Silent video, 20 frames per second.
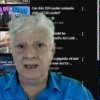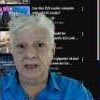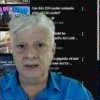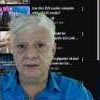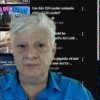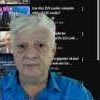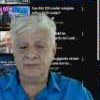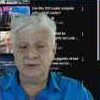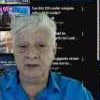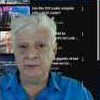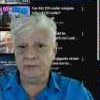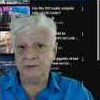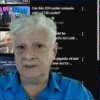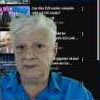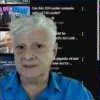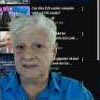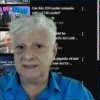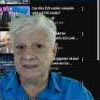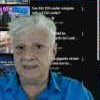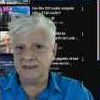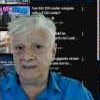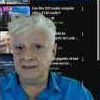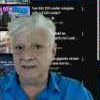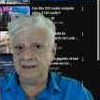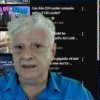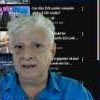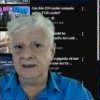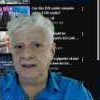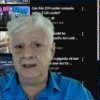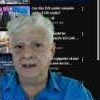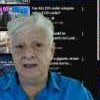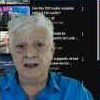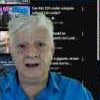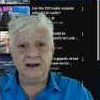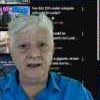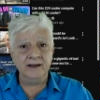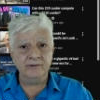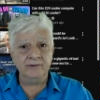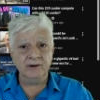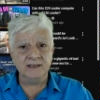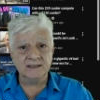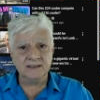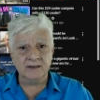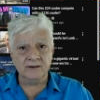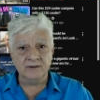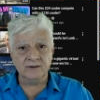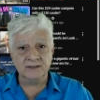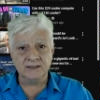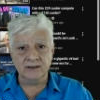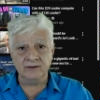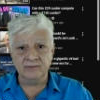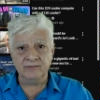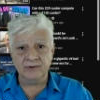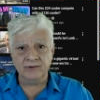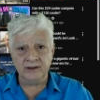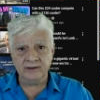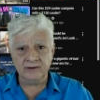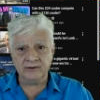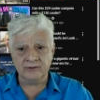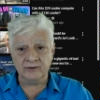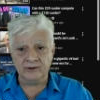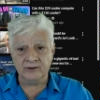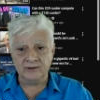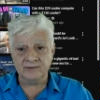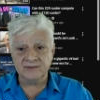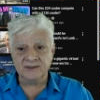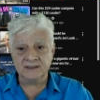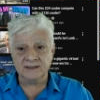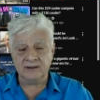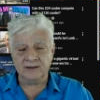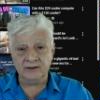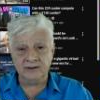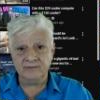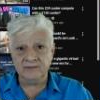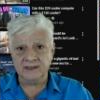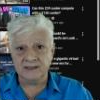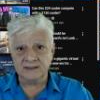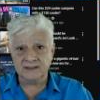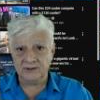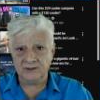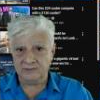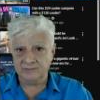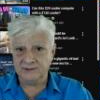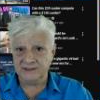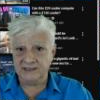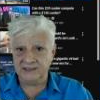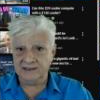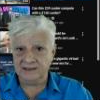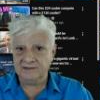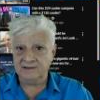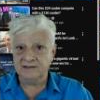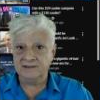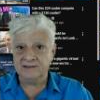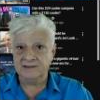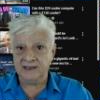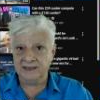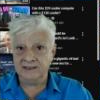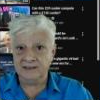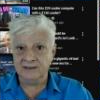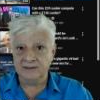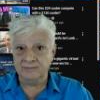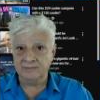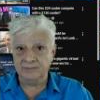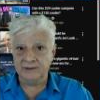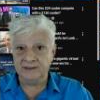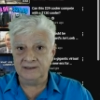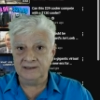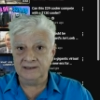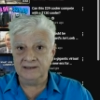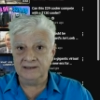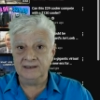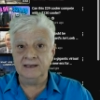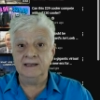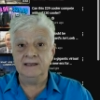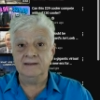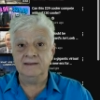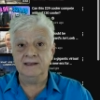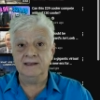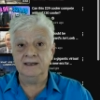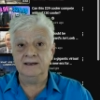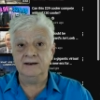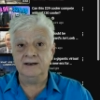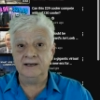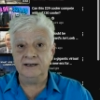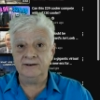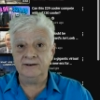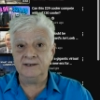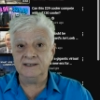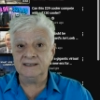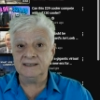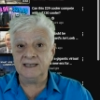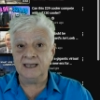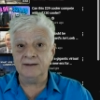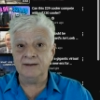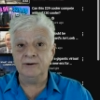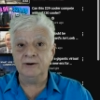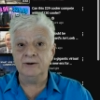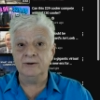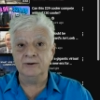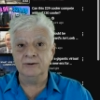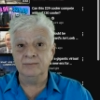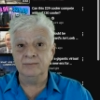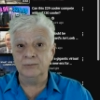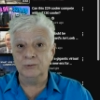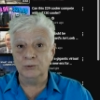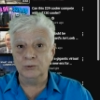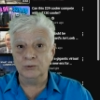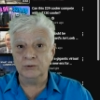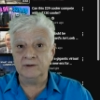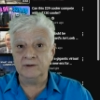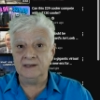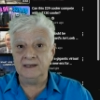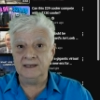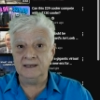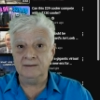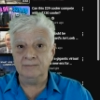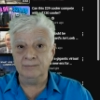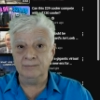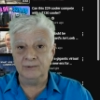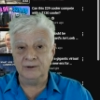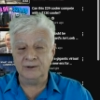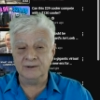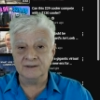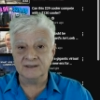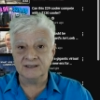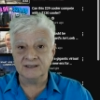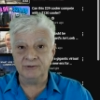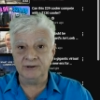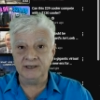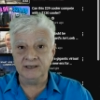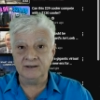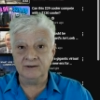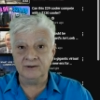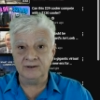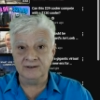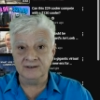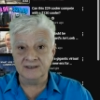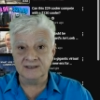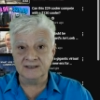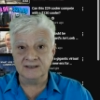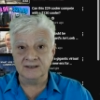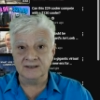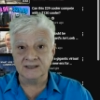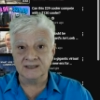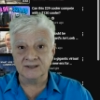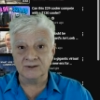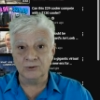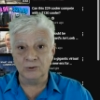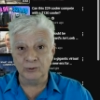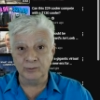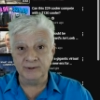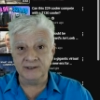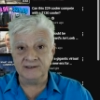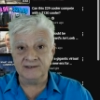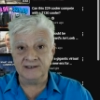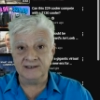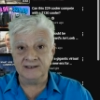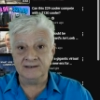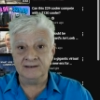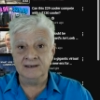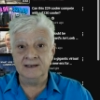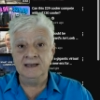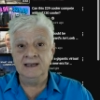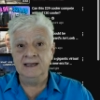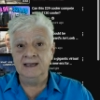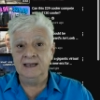Hopefully, we'll see high resolution photographs of this object taken by the HiRISE camera on board the Mars Reconnaissance Orbiter.